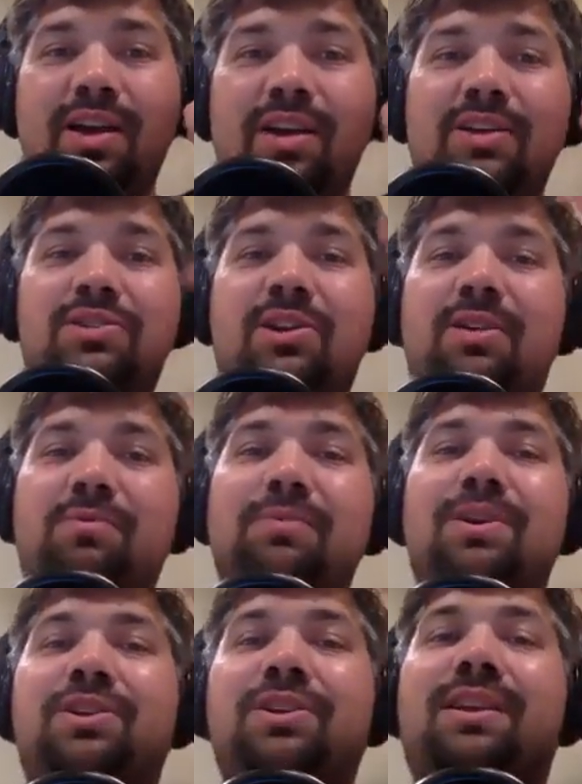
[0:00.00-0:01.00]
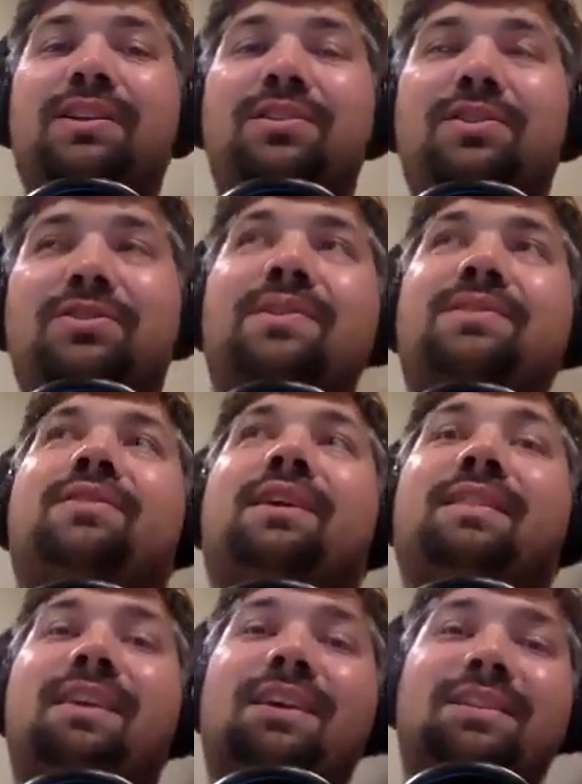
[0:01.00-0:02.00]
started reaching into the dresser
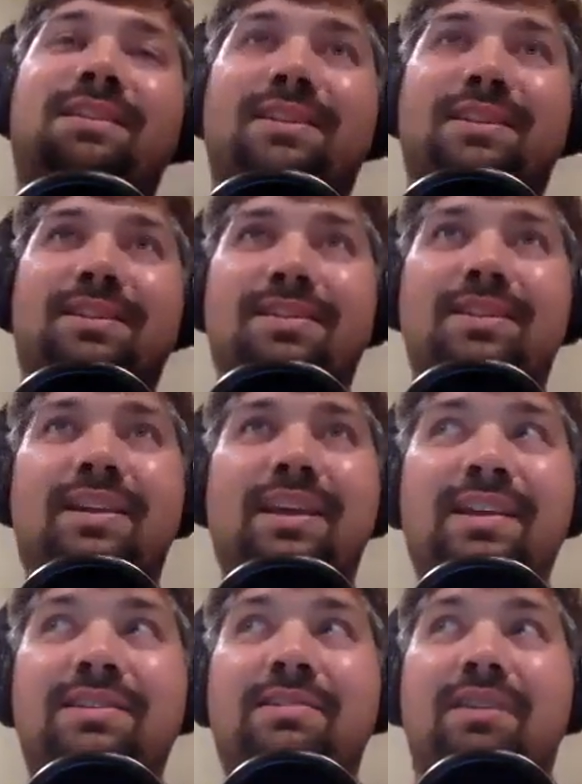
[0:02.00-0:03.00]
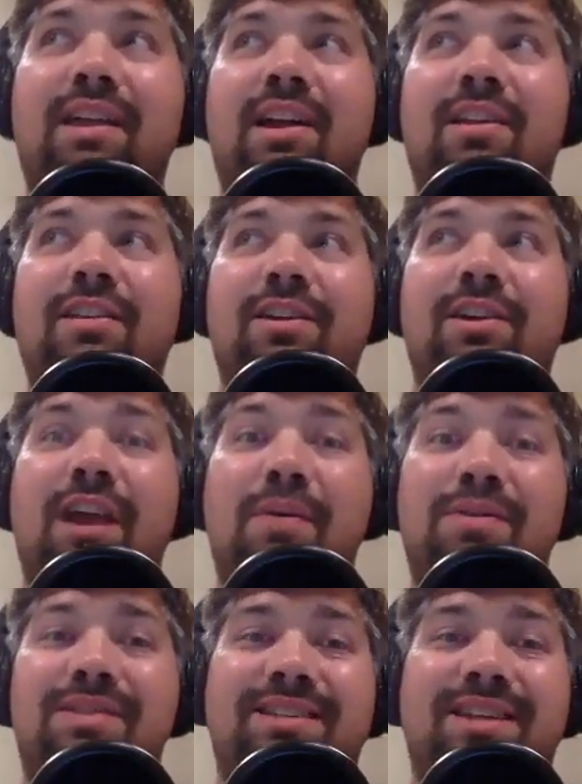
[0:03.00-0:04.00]
like this, getting something out of there, and I
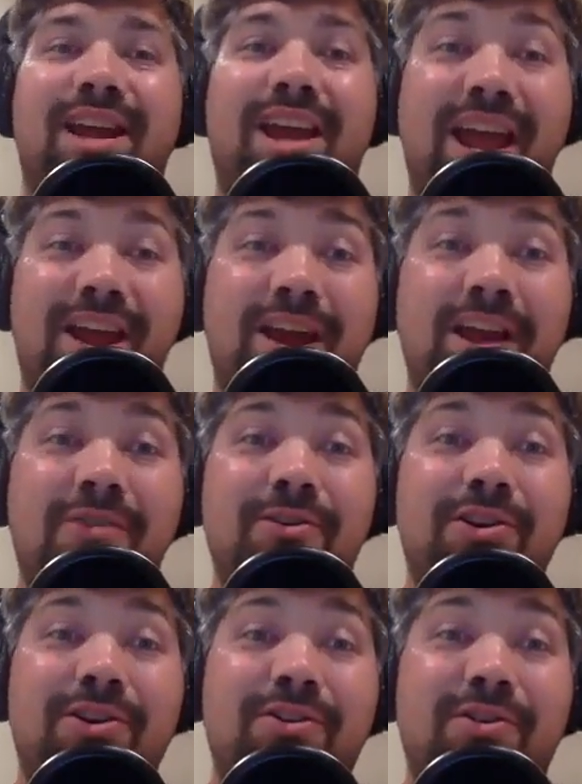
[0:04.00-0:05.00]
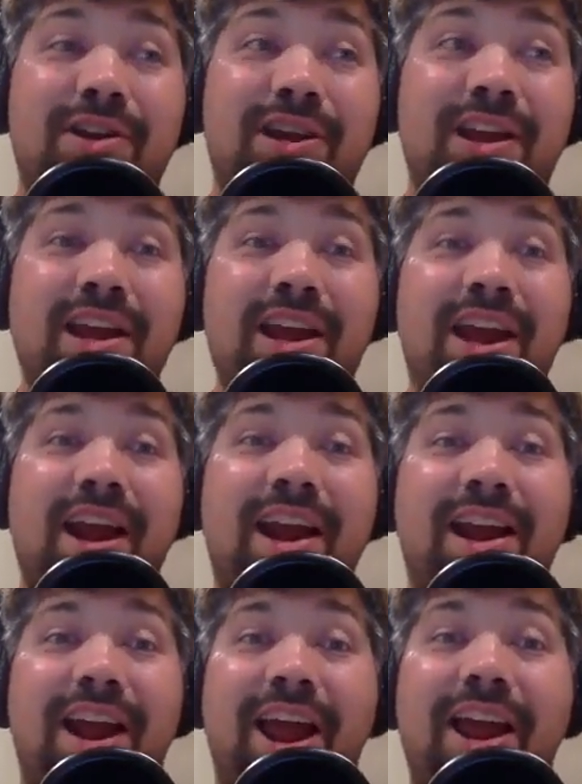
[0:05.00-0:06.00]
went to say, "Hey, what are you doing?"
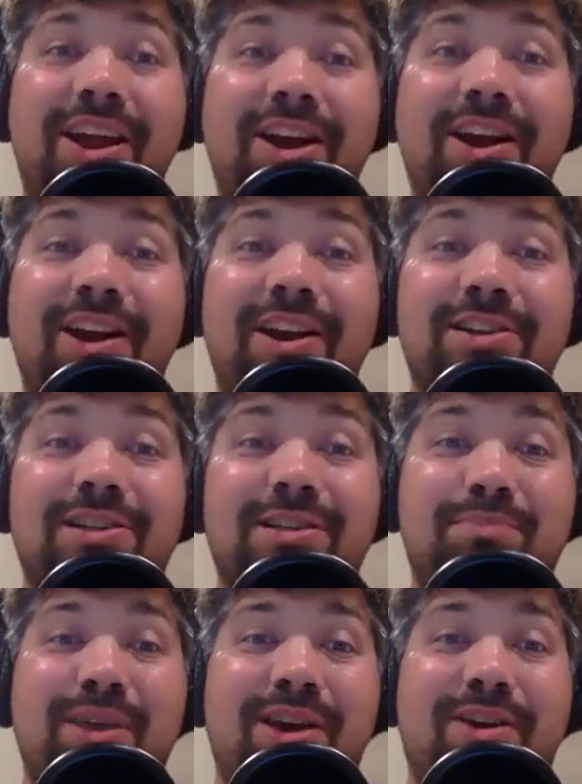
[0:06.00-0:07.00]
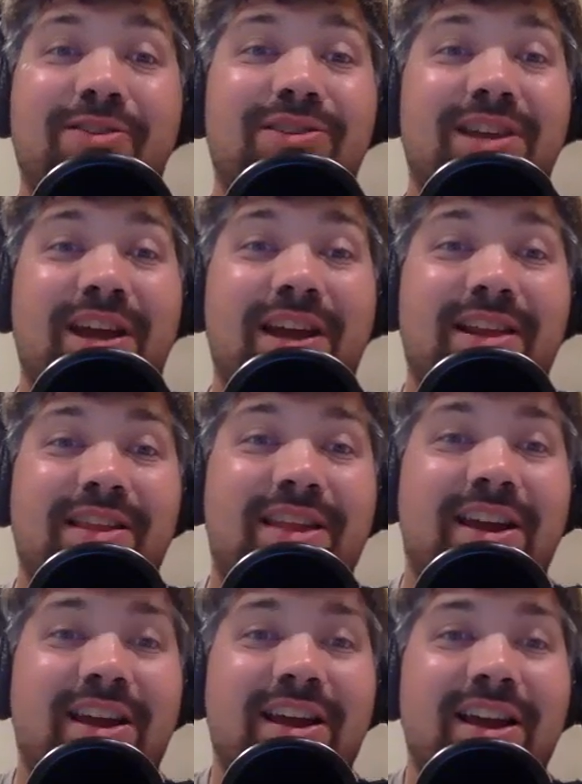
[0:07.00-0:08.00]
I couldn't speak or say
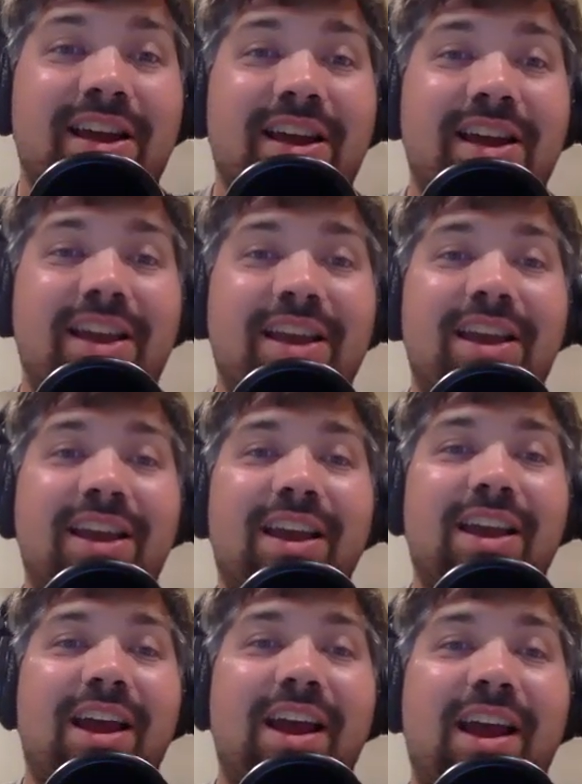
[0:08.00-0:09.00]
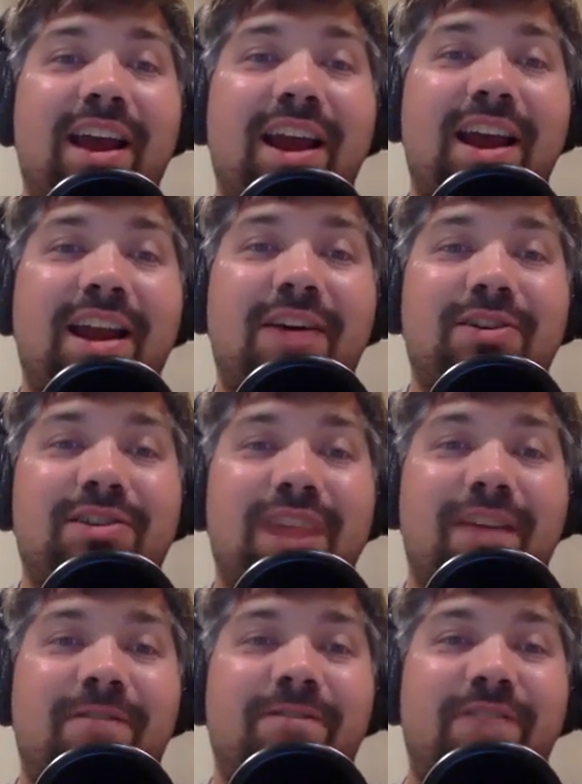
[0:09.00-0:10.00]
anything, and I was
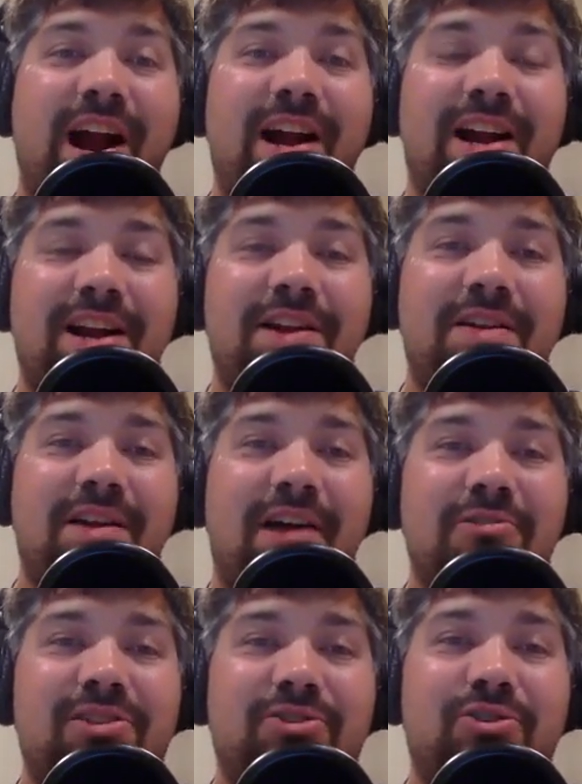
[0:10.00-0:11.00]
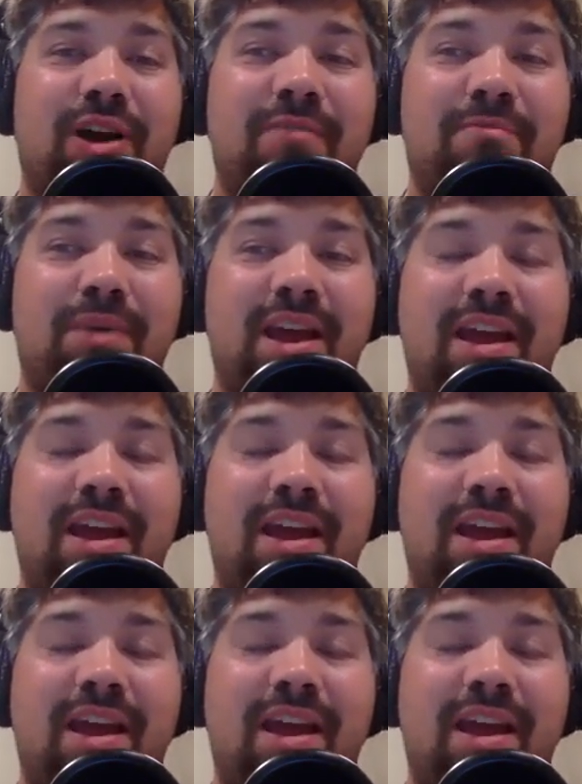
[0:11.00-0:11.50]
like fighting. I was trying my